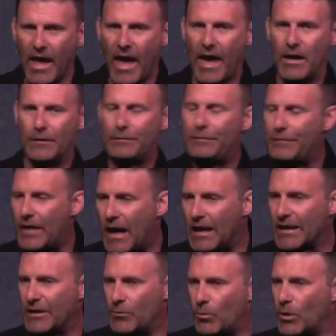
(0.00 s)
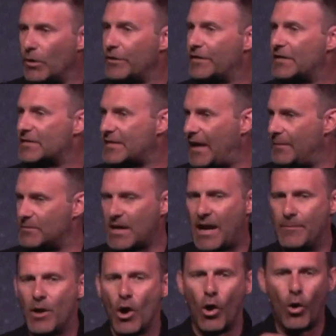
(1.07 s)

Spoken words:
and a fallen world at the same time.